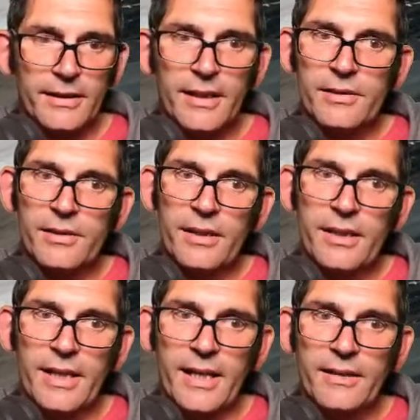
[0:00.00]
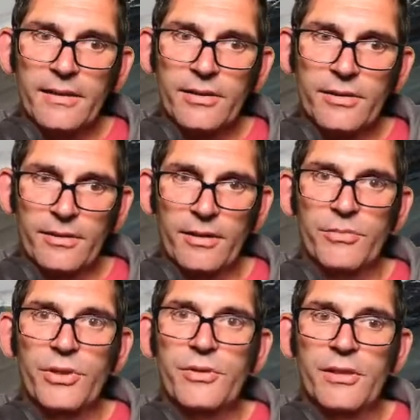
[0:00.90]
There's the end that
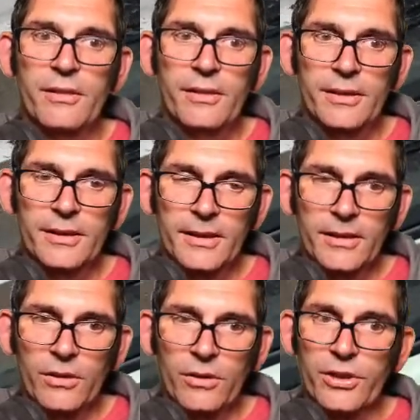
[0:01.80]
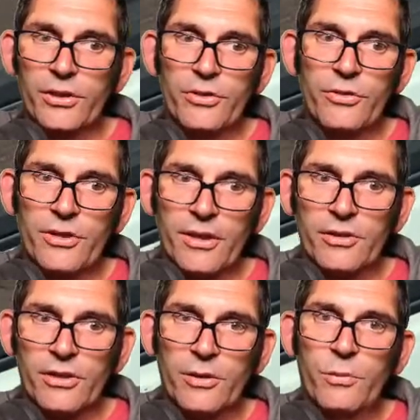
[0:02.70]
I'm using, and you can use the
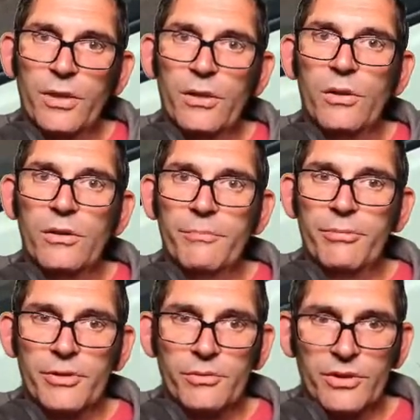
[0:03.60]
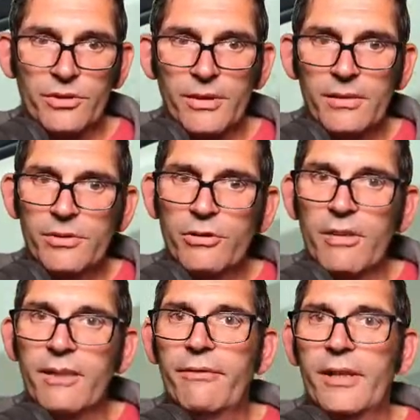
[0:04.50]
other side with the longer bristles as well. It's
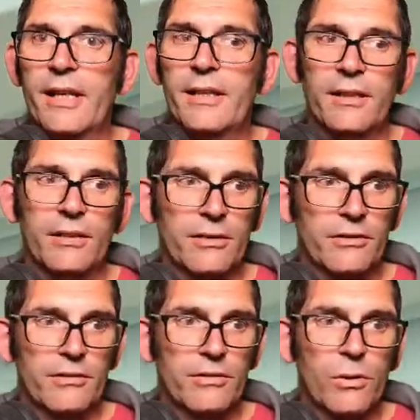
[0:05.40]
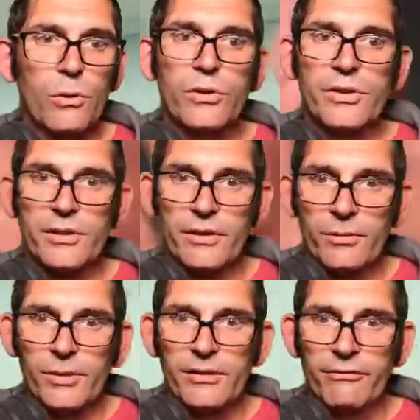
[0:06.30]
great for getting in the corners
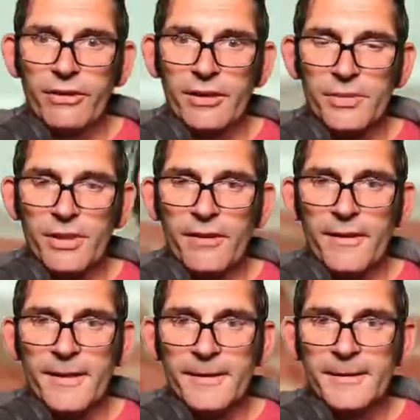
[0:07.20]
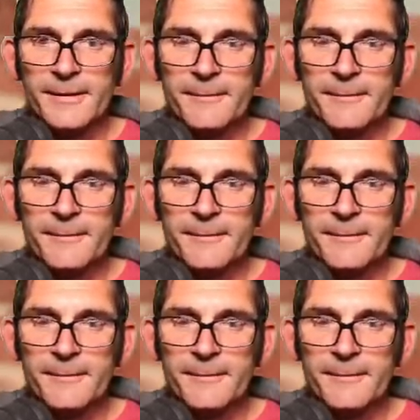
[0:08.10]
of the window frames like that.